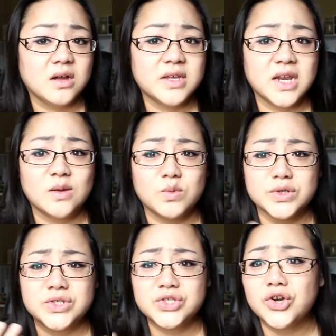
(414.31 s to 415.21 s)
getting
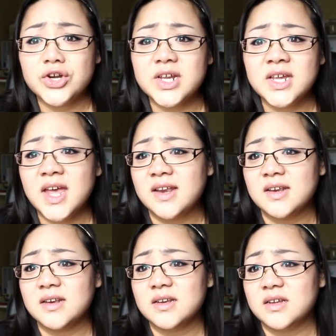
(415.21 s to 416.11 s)
more sturdy
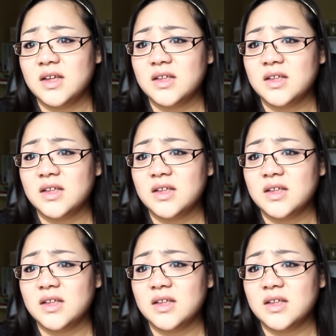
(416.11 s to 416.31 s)
and,